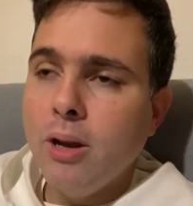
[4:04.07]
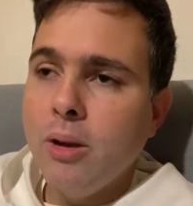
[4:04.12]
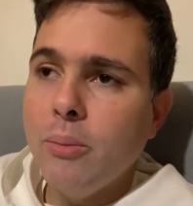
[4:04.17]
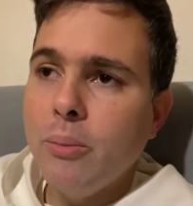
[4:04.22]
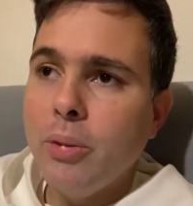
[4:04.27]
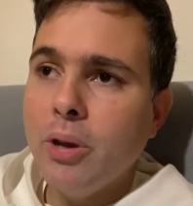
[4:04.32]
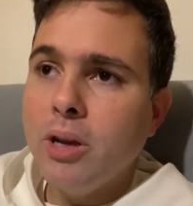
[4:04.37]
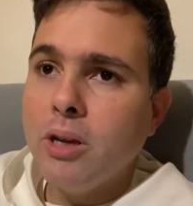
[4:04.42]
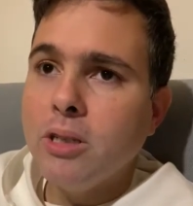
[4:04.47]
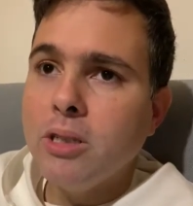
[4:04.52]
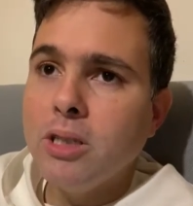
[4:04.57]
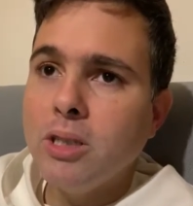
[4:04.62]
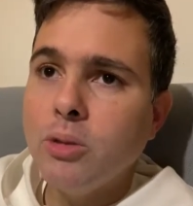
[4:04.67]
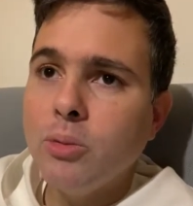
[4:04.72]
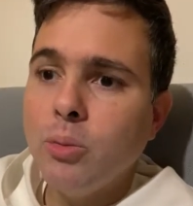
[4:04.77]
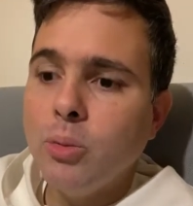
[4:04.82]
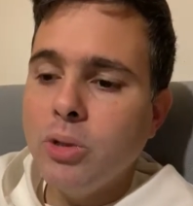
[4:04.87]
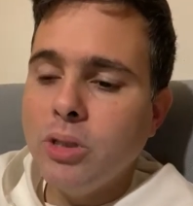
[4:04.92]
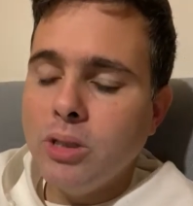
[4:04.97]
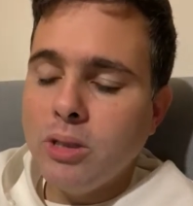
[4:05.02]
because
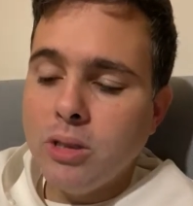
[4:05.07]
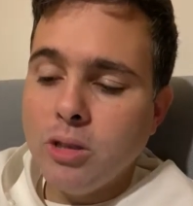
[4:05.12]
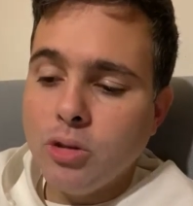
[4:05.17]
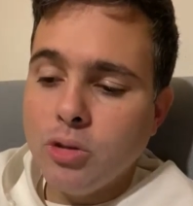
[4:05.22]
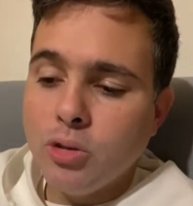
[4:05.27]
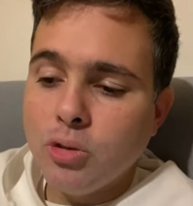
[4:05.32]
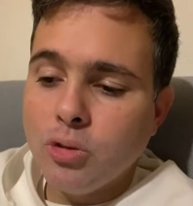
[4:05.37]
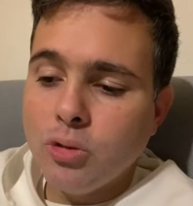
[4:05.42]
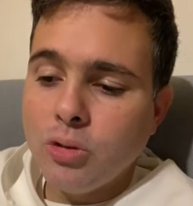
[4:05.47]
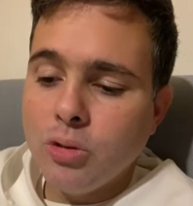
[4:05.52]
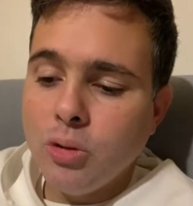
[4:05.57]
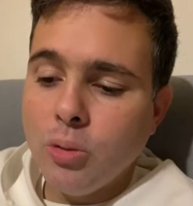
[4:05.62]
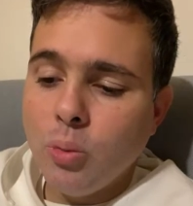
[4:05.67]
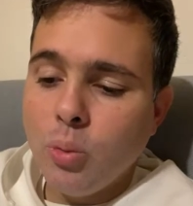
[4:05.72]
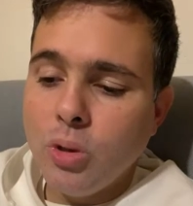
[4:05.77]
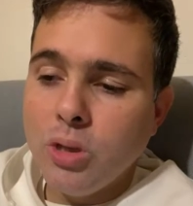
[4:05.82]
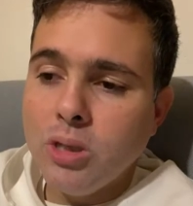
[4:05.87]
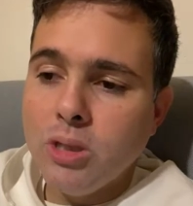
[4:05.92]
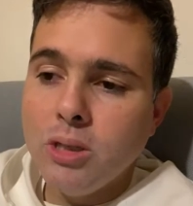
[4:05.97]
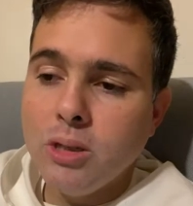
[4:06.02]
the
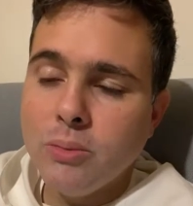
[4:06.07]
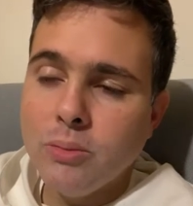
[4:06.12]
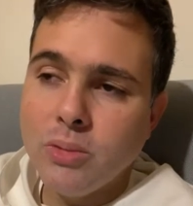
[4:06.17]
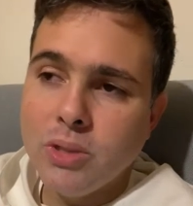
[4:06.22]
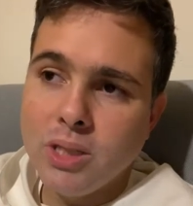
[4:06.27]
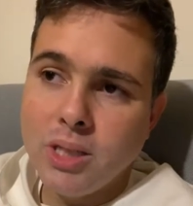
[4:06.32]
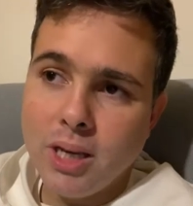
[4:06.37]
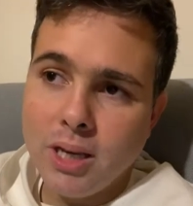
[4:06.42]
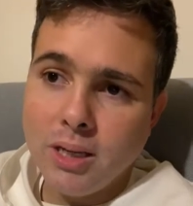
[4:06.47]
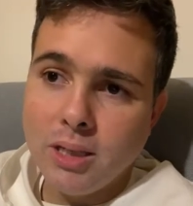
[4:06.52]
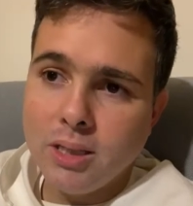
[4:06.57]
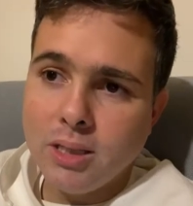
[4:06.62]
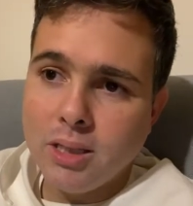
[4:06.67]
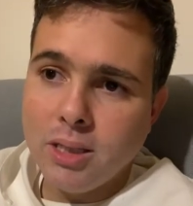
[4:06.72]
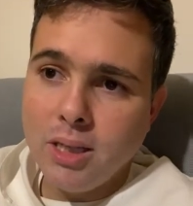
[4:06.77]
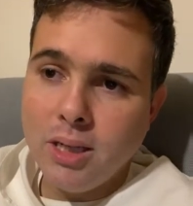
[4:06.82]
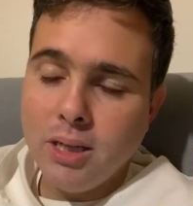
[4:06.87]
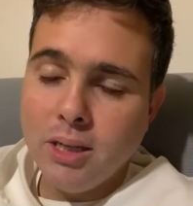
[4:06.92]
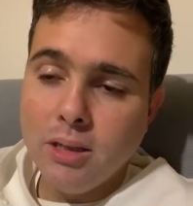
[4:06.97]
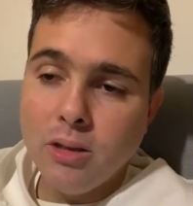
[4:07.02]
Wisdom
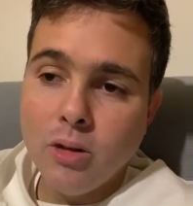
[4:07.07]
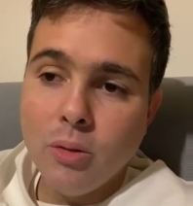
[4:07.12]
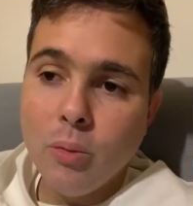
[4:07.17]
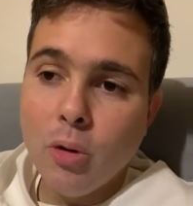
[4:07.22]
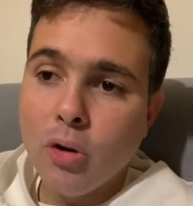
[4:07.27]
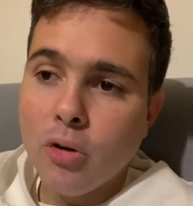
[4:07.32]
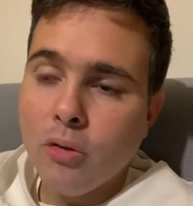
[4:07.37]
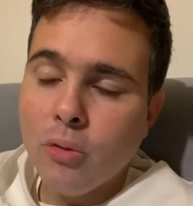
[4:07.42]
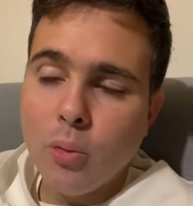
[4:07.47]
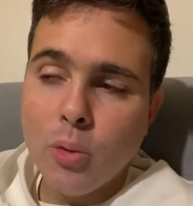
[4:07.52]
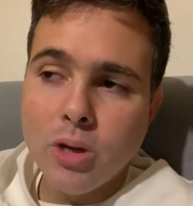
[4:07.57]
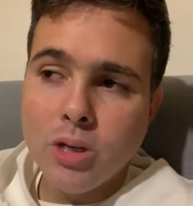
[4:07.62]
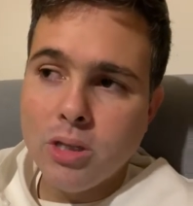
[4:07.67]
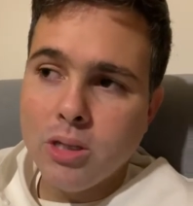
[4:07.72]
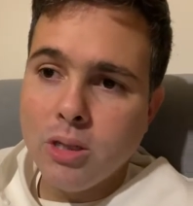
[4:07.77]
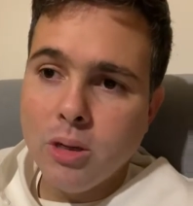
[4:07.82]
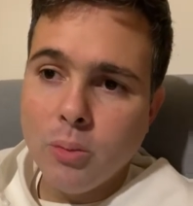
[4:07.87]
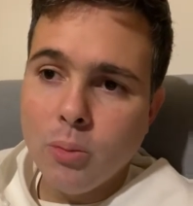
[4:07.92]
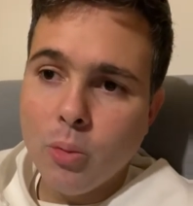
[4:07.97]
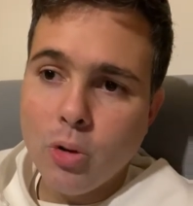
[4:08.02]
16, the book of
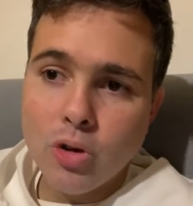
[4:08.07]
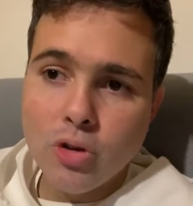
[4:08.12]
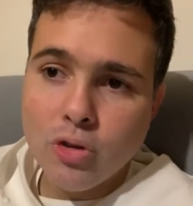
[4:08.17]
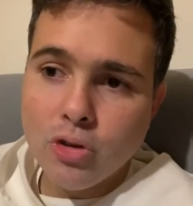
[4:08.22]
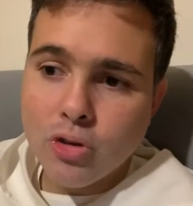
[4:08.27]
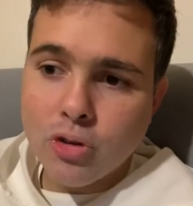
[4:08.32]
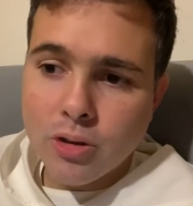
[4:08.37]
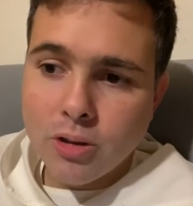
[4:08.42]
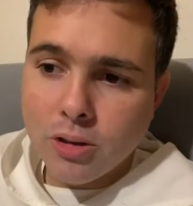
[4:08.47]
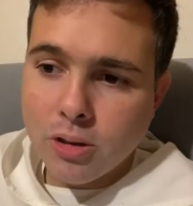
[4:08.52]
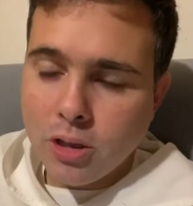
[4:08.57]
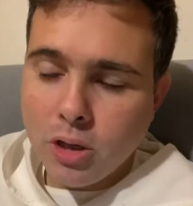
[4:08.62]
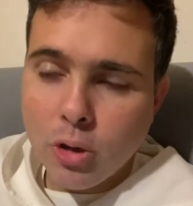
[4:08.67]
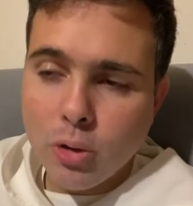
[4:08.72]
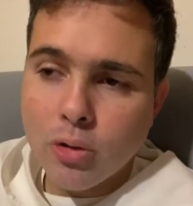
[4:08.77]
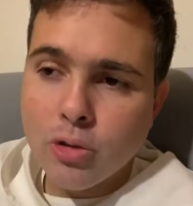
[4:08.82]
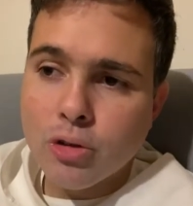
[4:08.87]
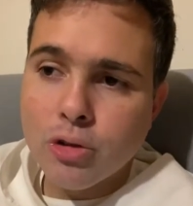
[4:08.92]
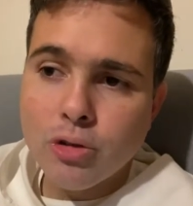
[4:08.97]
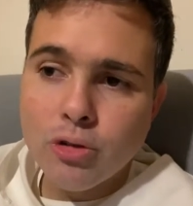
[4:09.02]
wisdom, which,
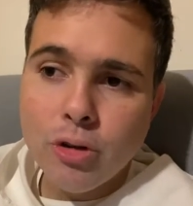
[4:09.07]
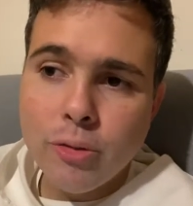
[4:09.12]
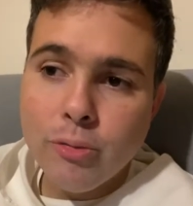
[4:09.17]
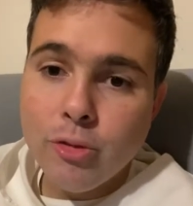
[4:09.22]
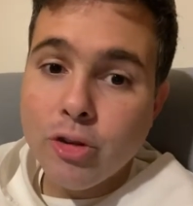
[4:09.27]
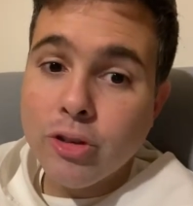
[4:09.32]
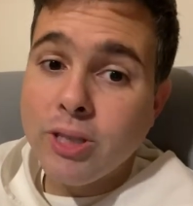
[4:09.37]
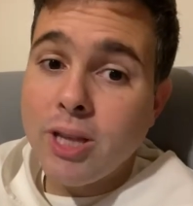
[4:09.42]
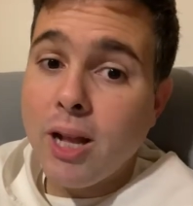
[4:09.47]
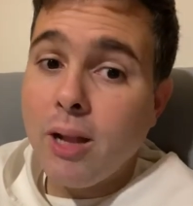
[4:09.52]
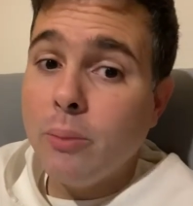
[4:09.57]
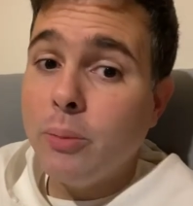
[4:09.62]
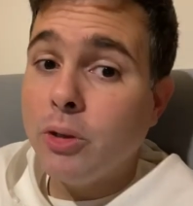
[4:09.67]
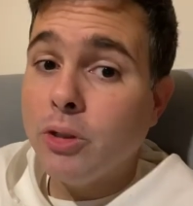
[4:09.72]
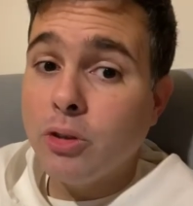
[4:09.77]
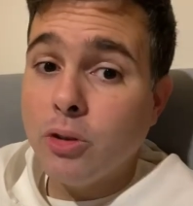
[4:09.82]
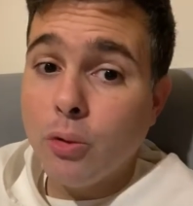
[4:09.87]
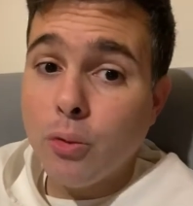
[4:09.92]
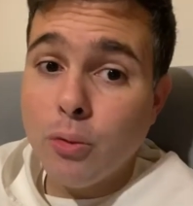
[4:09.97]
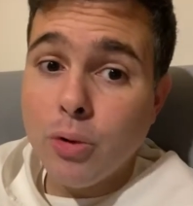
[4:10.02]
the scriptures help us
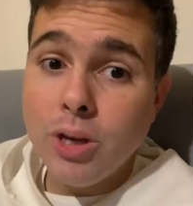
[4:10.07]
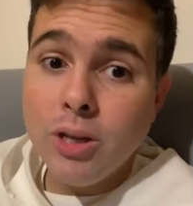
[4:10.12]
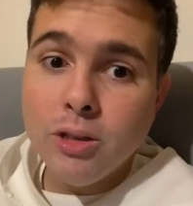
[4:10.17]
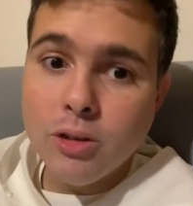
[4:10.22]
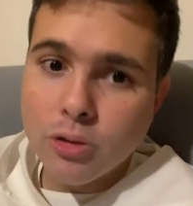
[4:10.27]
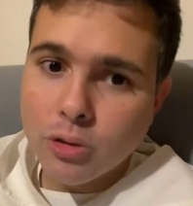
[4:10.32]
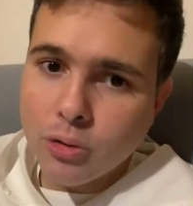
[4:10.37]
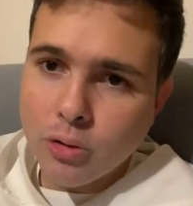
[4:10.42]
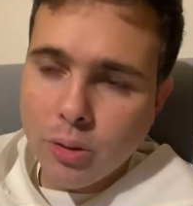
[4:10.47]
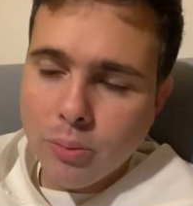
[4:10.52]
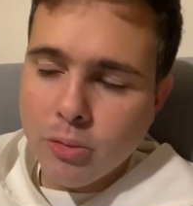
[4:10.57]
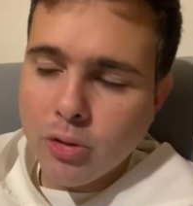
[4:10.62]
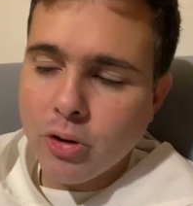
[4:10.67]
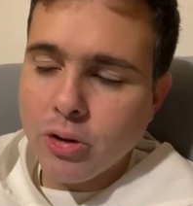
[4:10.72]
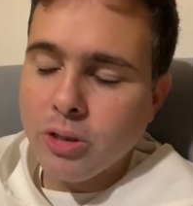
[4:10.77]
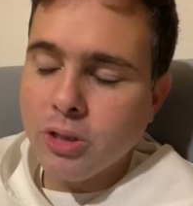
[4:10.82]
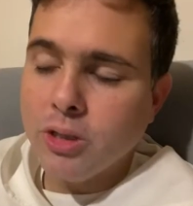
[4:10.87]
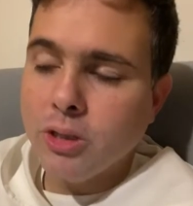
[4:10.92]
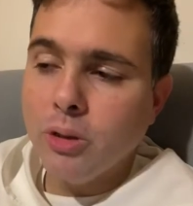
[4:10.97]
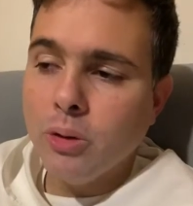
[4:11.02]
to read the
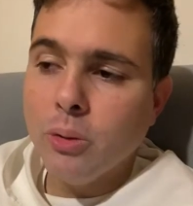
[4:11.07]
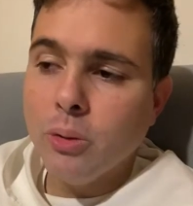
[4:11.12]
scriptures,